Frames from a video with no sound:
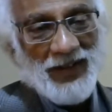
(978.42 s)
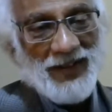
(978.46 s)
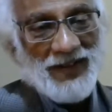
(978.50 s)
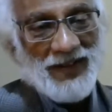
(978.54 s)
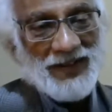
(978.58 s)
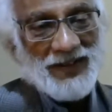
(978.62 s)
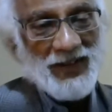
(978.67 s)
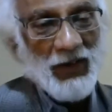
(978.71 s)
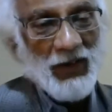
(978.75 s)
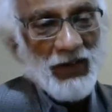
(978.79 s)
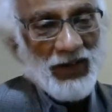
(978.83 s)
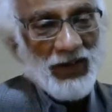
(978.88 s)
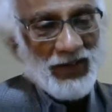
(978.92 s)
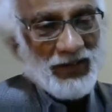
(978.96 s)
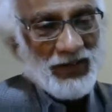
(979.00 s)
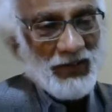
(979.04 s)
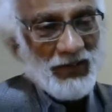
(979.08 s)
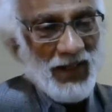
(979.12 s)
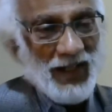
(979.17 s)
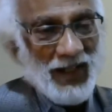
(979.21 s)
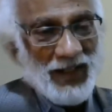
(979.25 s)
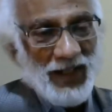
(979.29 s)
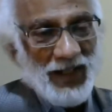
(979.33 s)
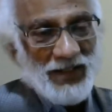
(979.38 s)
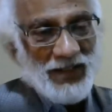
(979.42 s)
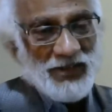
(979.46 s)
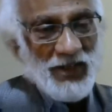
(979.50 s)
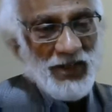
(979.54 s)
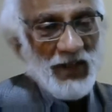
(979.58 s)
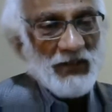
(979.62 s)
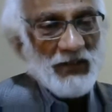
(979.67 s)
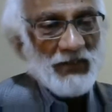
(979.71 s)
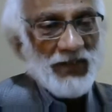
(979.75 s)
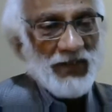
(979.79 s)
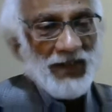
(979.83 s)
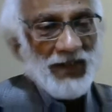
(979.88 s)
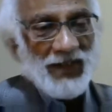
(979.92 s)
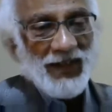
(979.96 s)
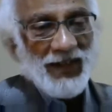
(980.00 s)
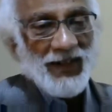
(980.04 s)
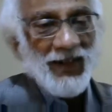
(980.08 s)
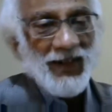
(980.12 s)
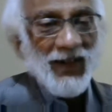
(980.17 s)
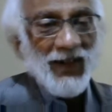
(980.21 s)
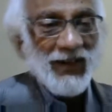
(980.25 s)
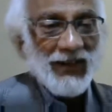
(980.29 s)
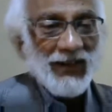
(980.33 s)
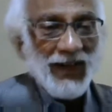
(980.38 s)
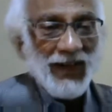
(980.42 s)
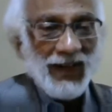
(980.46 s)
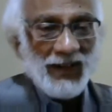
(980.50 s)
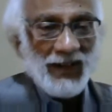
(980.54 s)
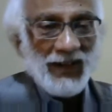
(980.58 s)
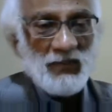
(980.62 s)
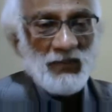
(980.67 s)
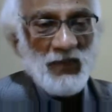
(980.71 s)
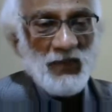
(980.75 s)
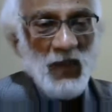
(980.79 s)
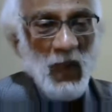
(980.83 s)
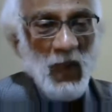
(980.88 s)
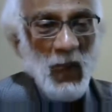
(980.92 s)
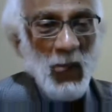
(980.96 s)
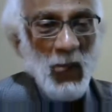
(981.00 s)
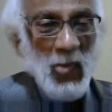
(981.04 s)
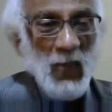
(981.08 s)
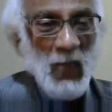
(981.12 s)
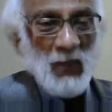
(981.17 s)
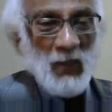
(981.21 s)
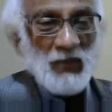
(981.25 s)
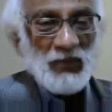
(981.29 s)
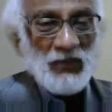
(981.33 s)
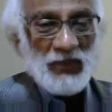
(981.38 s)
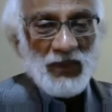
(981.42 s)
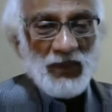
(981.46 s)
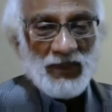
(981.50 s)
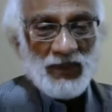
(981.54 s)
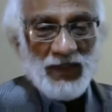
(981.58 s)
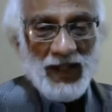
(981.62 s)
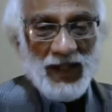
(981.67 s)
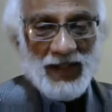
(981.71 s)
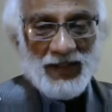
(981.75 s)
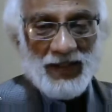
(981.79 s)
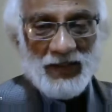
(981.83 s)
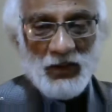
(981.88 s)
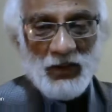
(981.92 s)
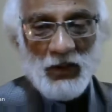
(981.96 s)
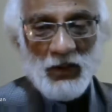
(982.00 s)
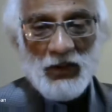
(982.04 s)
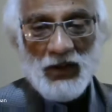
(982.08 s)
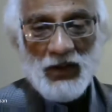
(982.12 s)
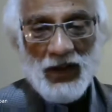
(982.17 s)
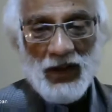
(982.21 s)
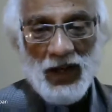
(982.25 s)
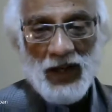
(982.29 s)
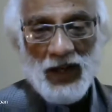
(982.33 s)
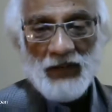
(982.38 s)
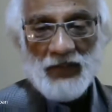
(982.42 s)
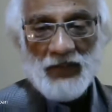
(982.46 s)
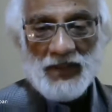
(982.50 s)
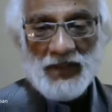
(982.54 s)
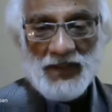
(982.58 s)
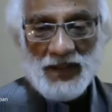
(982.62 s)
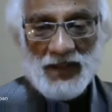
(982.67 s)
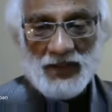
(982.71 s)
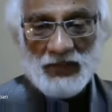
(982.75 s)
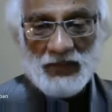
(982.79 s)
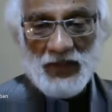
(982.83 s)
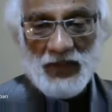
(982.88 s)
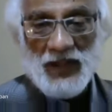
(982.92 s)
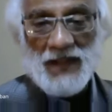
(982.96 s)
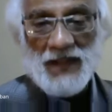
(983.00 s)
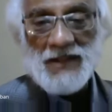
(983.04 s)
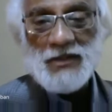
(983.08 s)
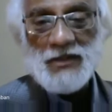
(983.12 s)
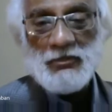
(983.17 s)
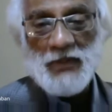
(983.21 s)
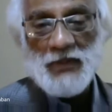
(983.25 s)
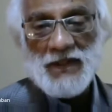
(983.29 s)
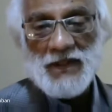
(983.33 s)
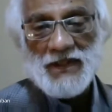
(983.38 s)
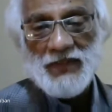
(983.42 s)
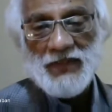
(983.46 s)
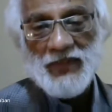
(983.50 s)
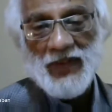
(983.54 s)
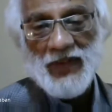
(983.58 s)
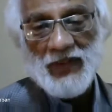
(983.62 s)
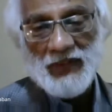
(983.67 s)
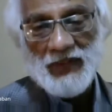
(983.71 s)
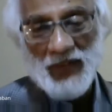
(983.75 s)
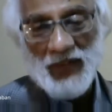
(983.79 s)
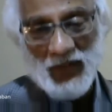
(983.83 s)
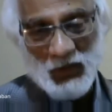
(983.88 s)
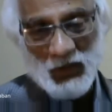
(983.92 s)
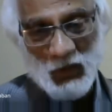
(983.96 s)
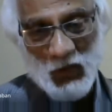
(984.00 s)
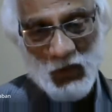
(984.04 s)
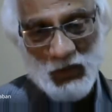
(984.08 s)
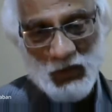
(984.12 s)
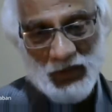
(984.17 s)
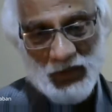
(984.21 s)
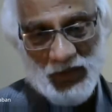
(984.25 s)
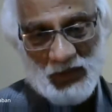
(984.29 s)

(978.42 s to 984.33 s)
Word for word: disorders like HIV and all that. So there is no drug which is very specific for cold.